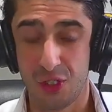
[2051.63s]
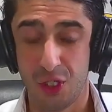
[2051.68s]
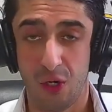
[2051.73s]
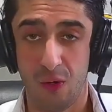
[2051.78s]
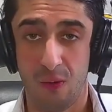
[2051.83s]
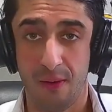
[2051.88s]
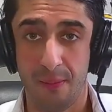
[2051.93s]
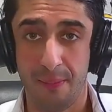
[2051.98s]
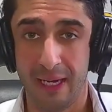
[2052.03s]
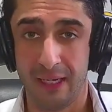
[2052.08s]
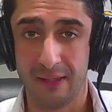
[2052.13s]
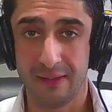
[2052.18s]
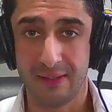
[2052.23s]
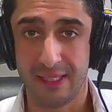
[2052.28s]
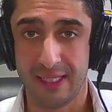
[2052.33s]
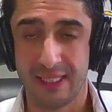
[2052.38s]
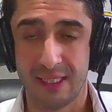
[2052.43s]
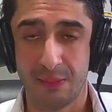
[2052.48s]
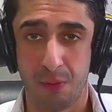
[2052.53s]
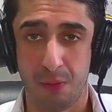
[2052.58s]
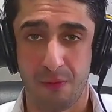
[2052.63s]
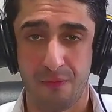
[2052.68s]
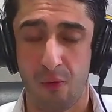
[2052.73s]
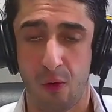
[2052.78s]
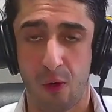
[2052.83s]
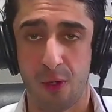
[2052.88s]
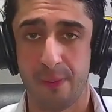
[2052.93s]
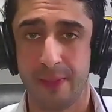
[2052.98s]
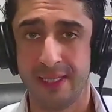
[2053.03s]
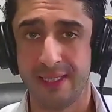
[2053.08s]
know about this
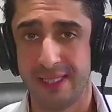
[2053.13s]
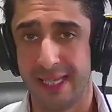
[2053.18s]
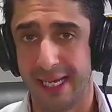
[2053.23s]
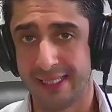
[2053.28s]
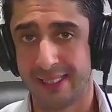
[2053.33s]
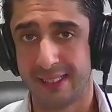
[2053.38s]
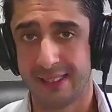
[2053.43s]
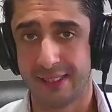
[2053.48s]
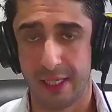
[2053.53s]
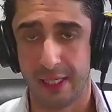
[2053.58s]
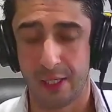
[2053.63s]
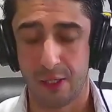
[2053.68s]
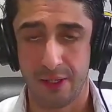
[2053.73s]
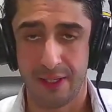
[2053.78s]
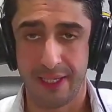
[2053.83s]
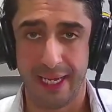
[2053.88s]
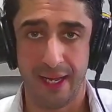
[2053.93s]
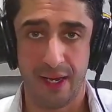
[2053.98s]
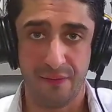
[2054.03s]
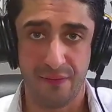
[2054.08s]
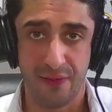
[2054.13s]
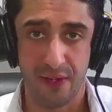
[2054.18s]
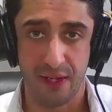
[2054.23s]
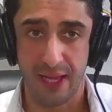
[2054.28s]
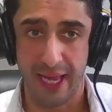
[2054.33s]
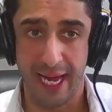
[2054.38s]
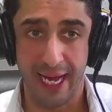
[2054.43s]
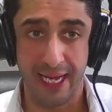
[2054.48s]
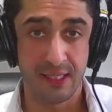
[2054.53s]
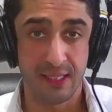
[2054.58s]
performance escalator the
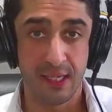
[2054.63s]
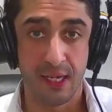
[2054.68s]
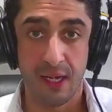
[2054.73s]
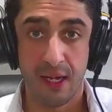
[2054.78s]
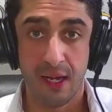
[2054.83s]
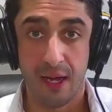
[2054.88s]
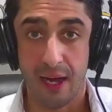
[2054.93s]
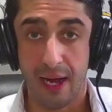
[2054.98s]
NFL has.